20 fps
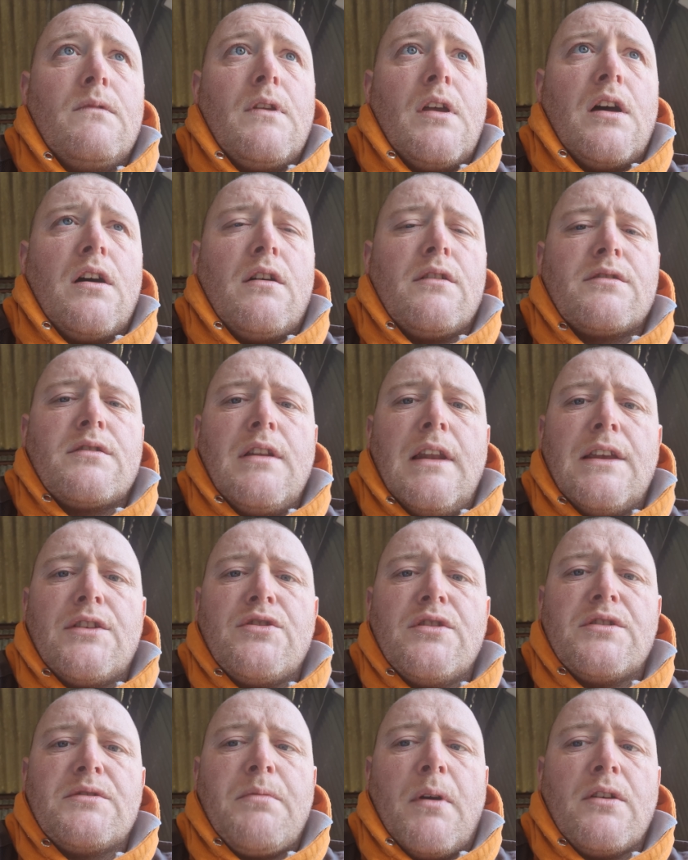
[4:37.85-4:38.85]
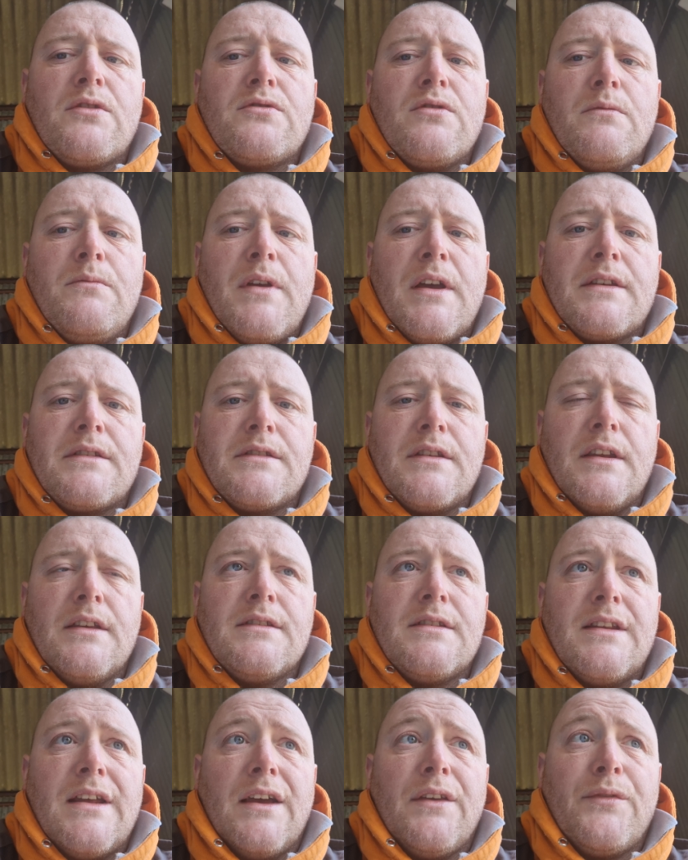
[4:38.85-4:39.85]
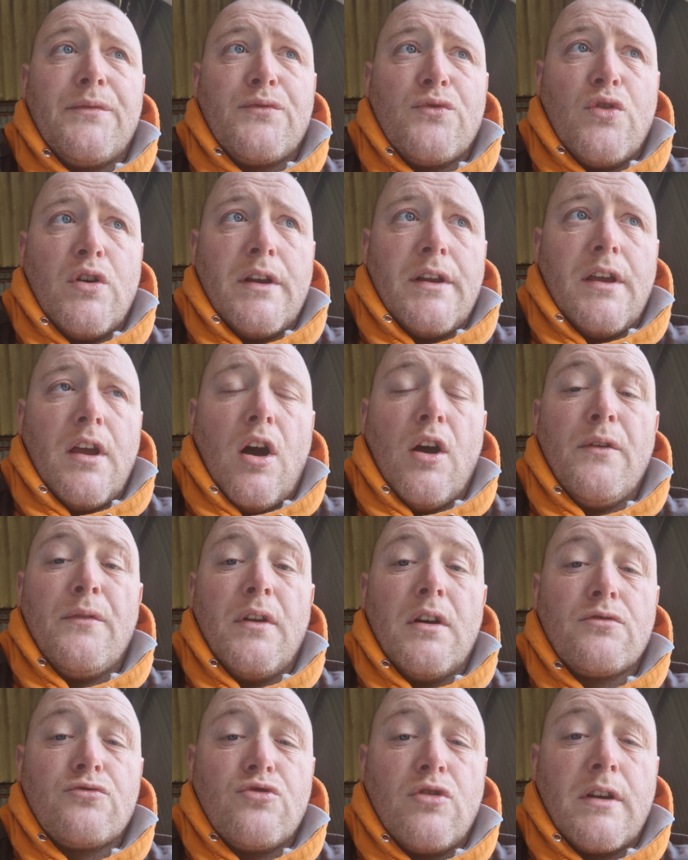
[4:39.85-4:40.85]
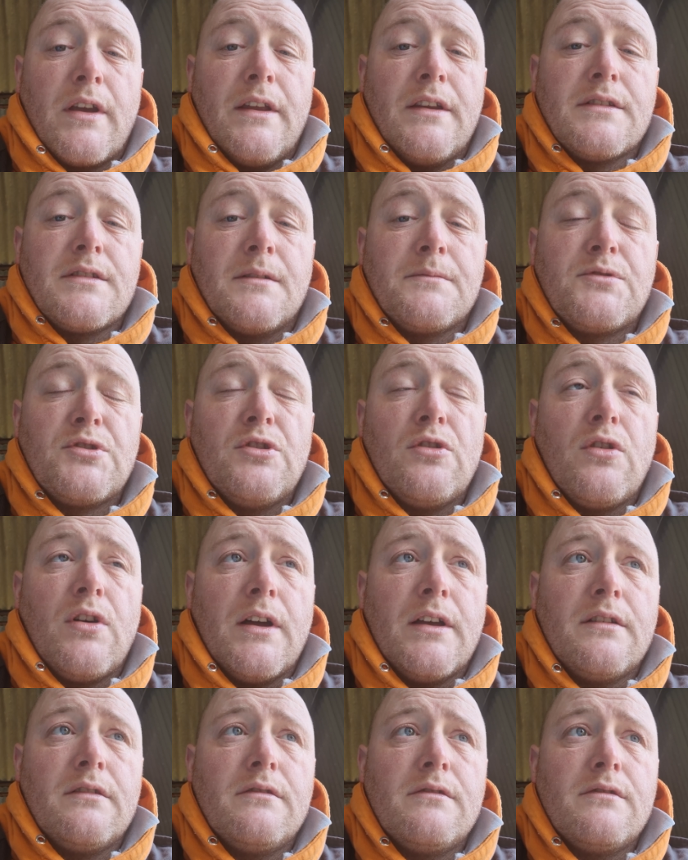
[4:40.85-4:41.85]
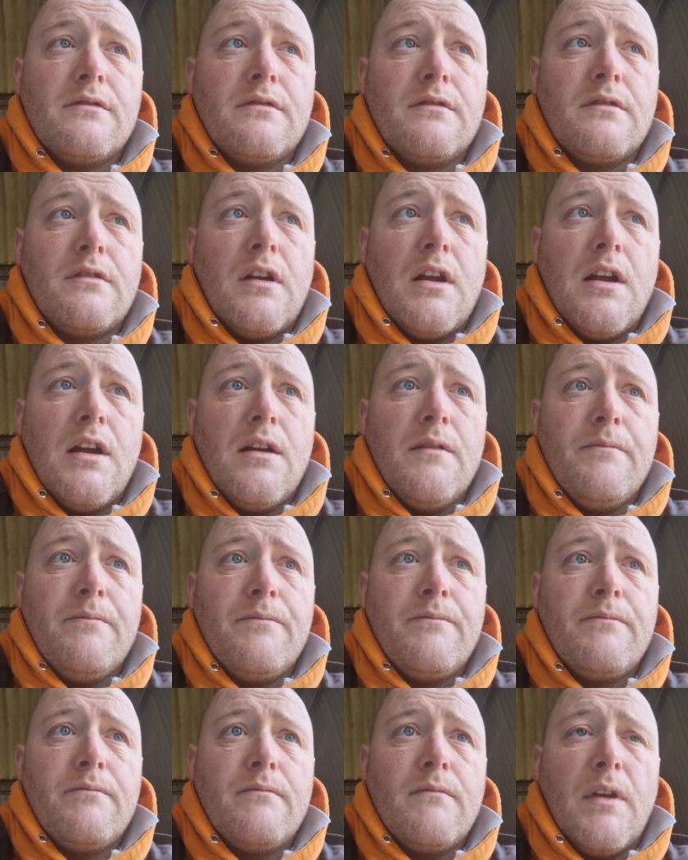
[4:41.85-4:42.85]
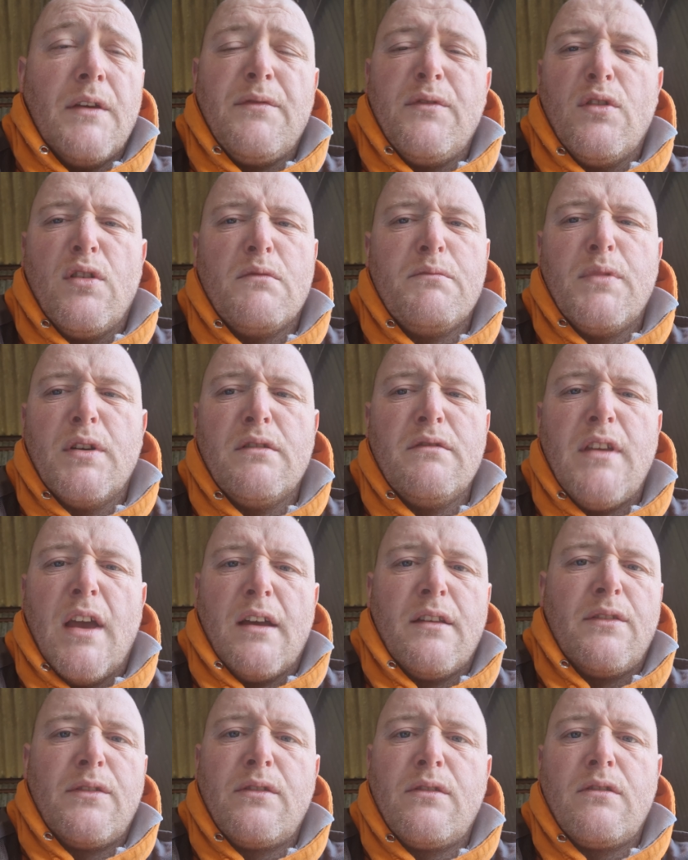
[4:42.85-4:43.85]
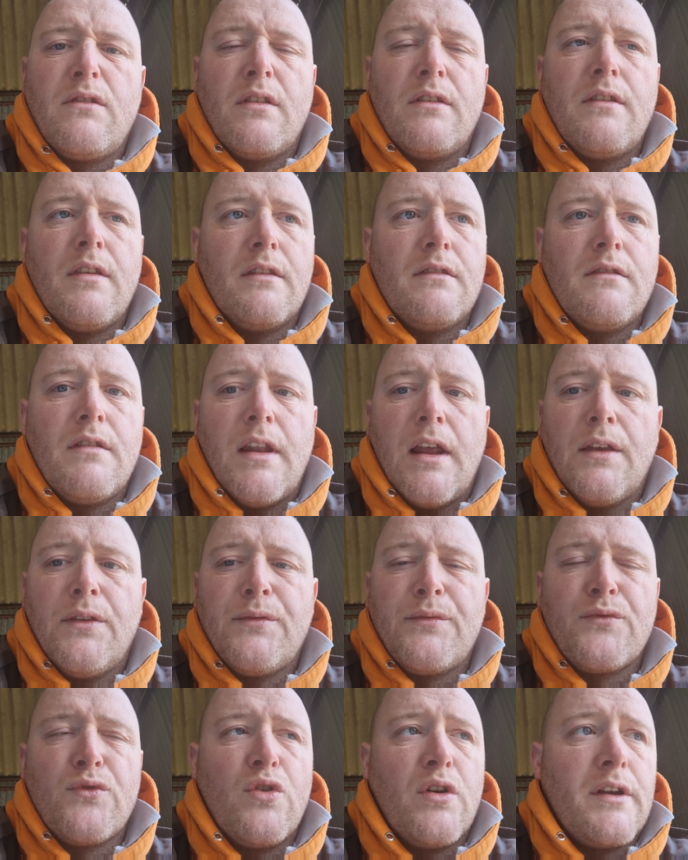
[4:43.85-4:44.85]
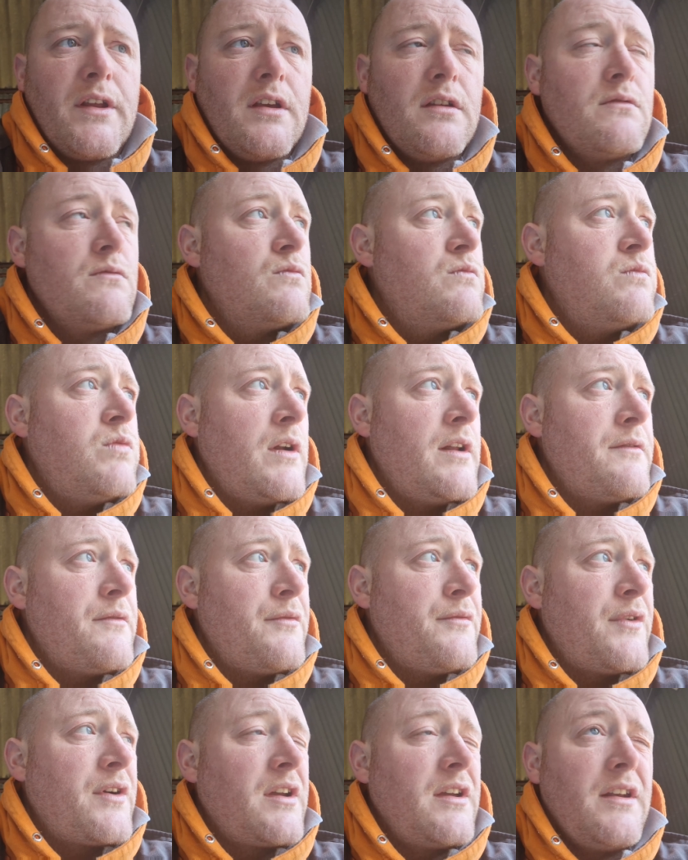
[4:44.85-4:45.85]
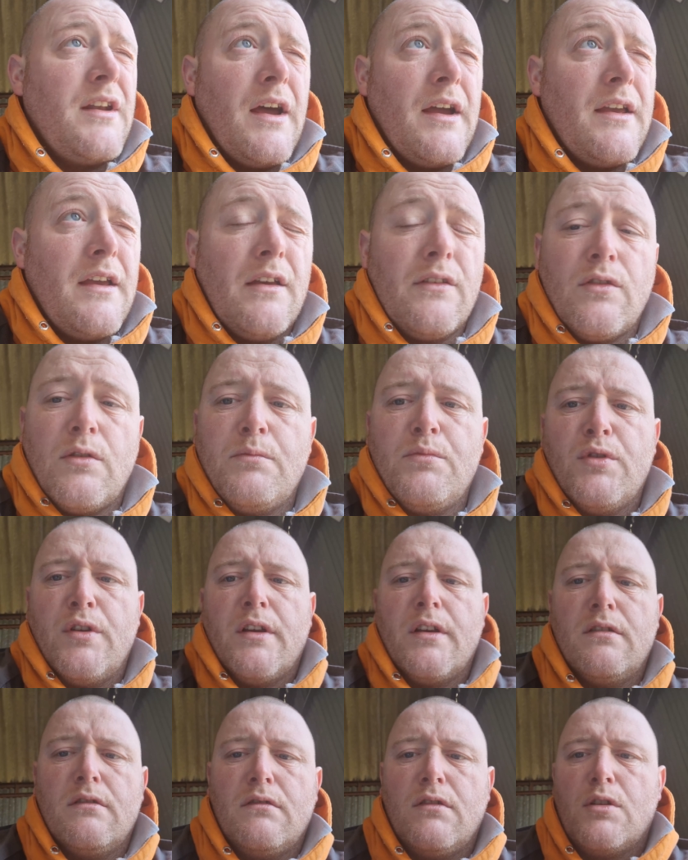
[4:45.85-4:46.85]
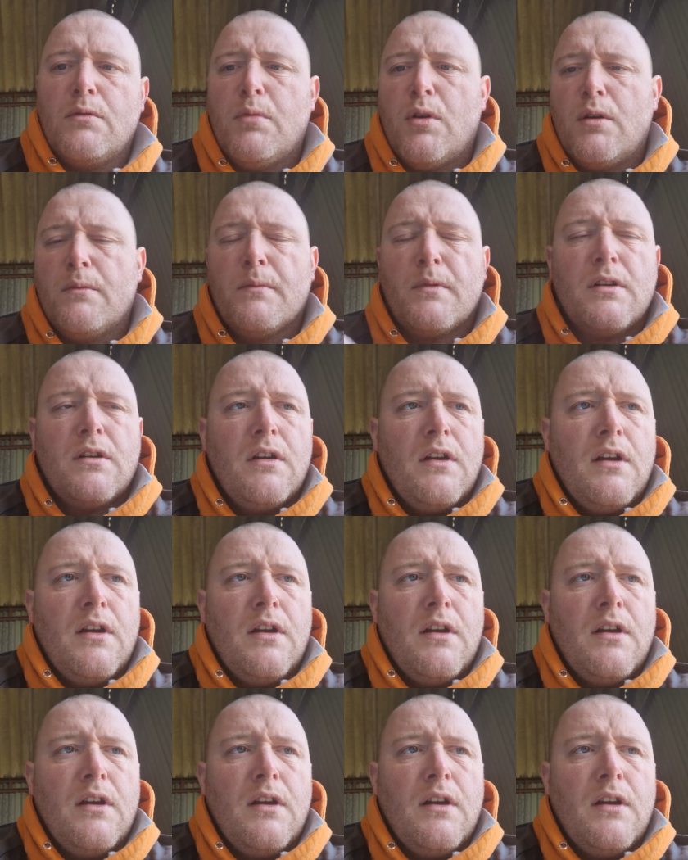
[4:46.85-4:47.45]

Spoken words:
I literally spoke to him yesterday. Today's Friday. Hopefully I'll try and get this up tonight. If not, but yeah, today's Friday. Whatever fucking date it is, I'll put it on the bottom.